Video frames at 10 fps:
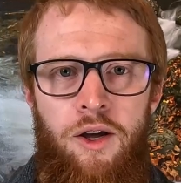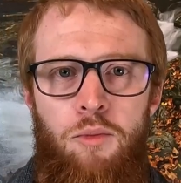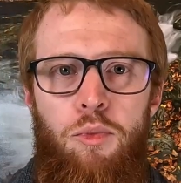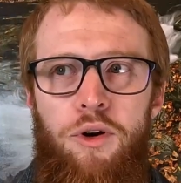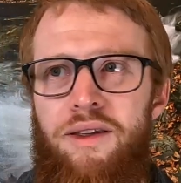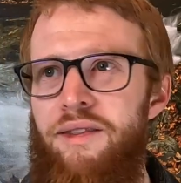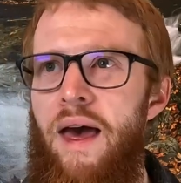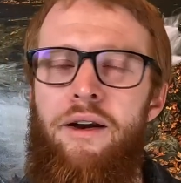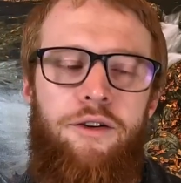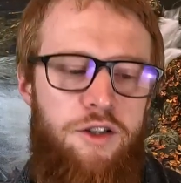putting
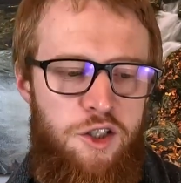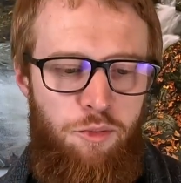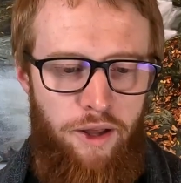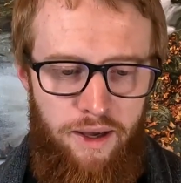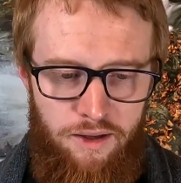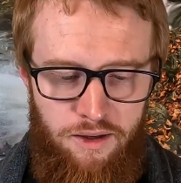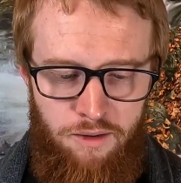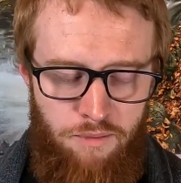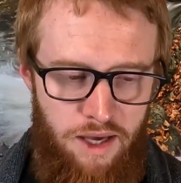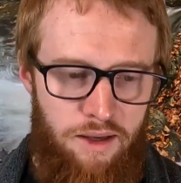that on display,
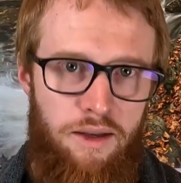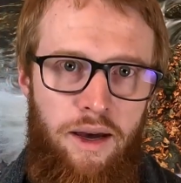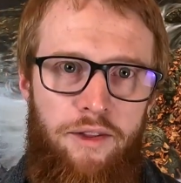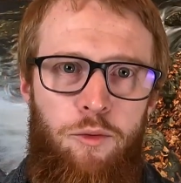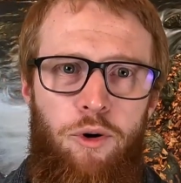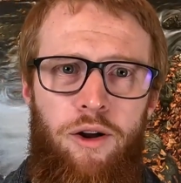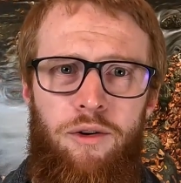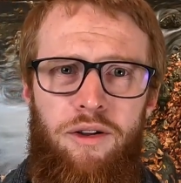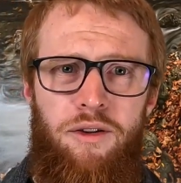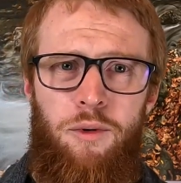and making God the
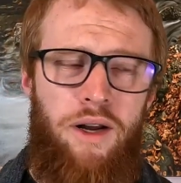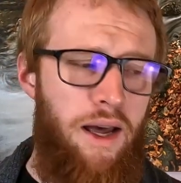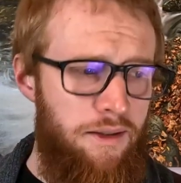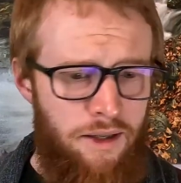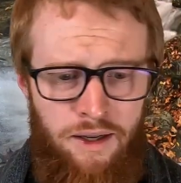priority, that we're not